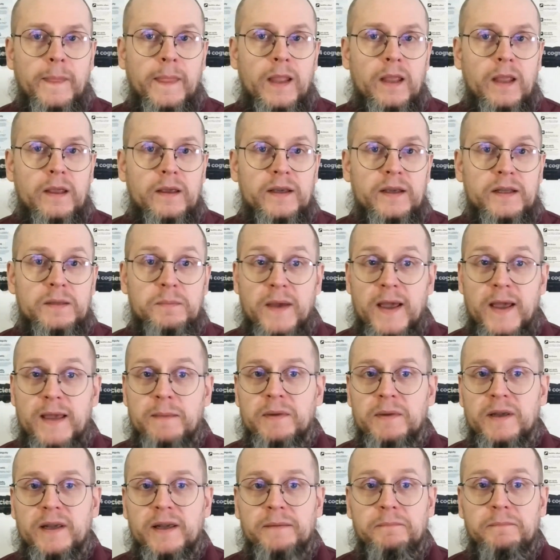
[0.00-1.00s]
It may
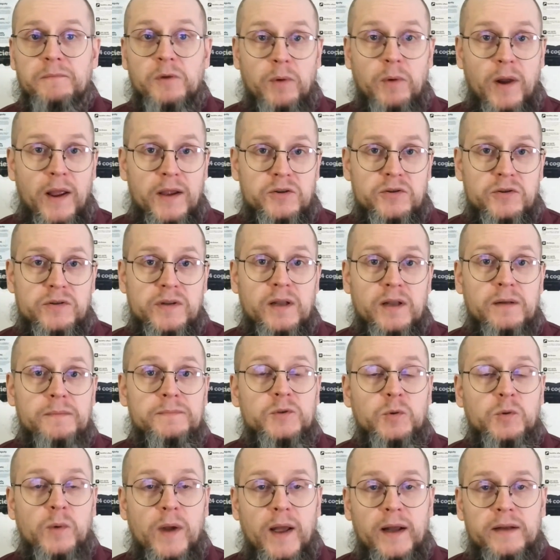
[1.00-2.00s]
be rational
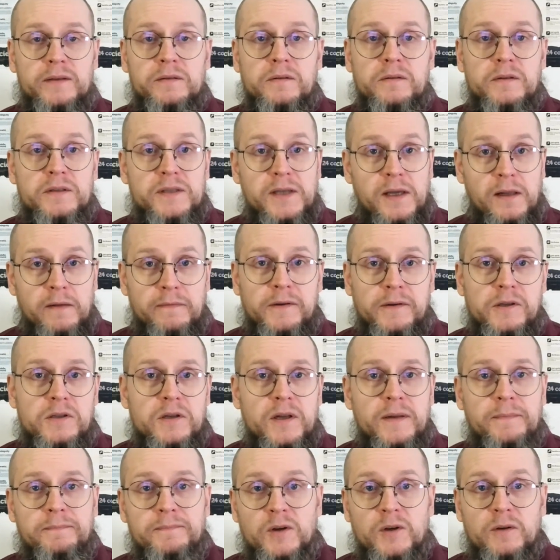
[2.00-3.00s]
to act selfishly,
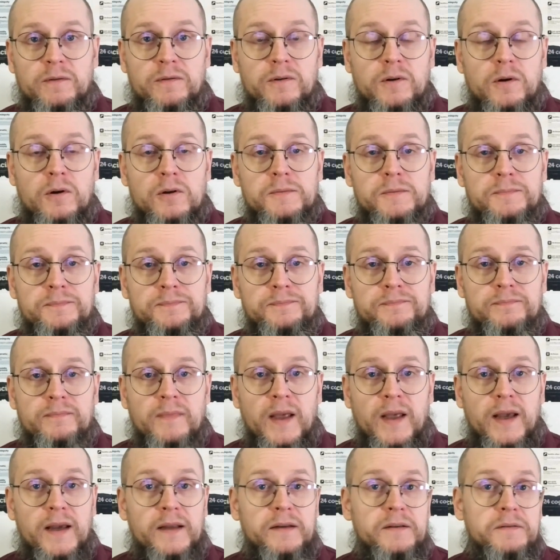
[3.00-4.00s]
of course,
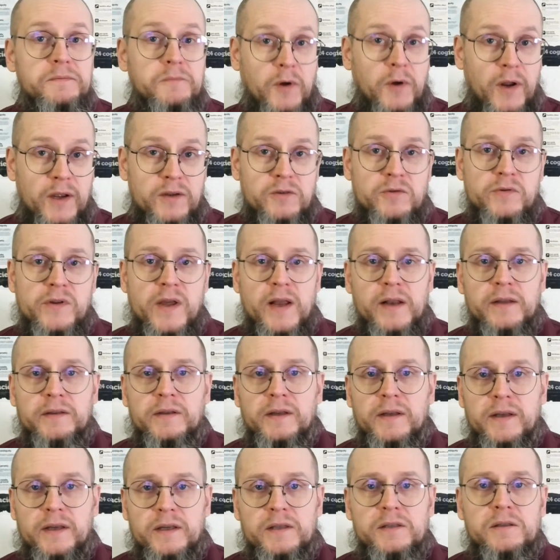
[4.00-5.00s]
and
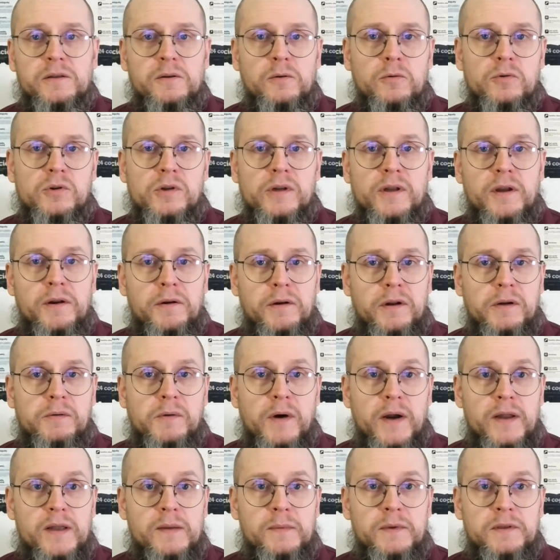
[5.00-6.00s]
rationality is usually a
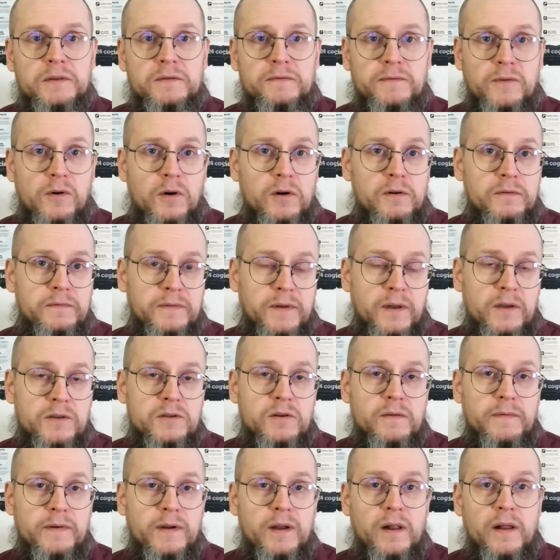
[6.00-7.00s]
requirement for
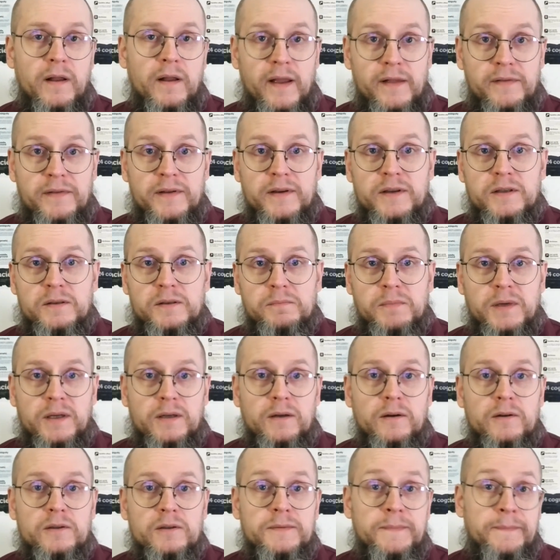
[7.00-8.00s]
philosophical ethics
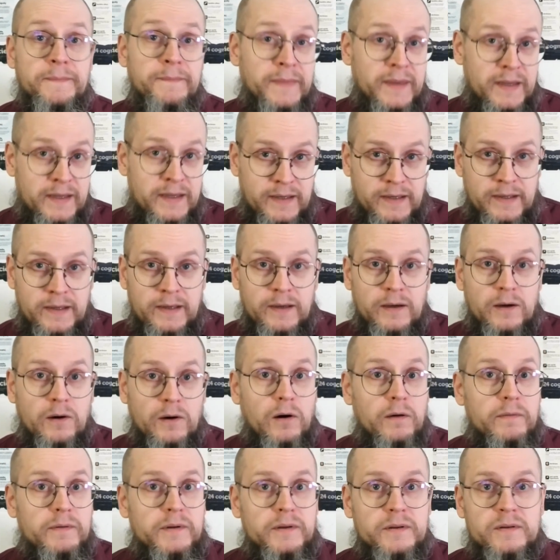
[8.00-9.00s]
because,
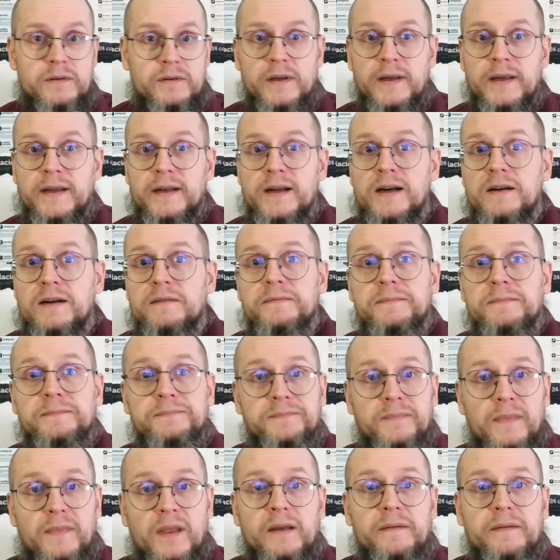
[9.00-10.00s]
obviously enough,
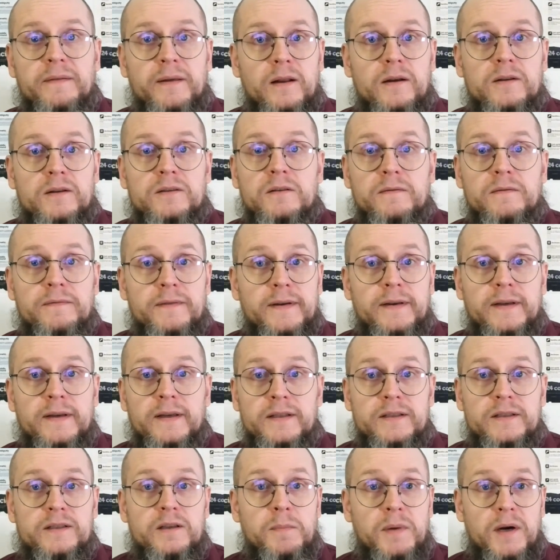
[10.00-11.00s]
philosophy
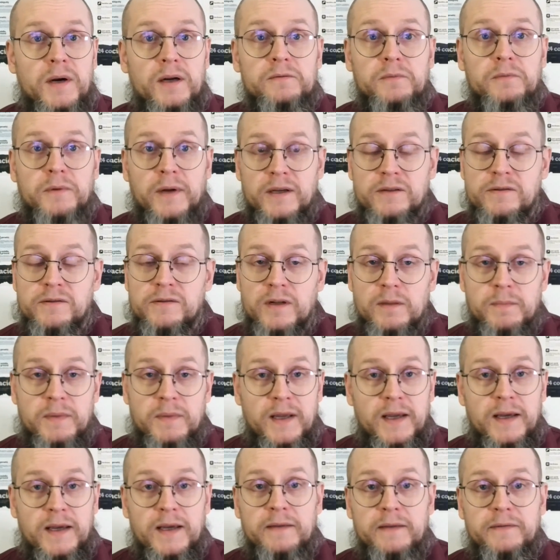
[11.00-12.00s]
is about rational
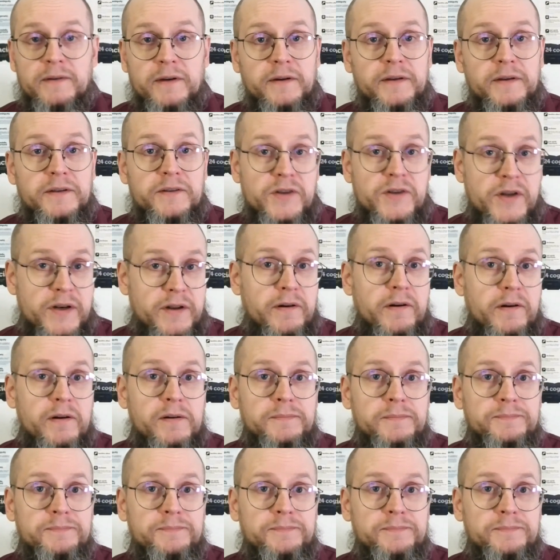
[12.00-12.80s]
behavior in general.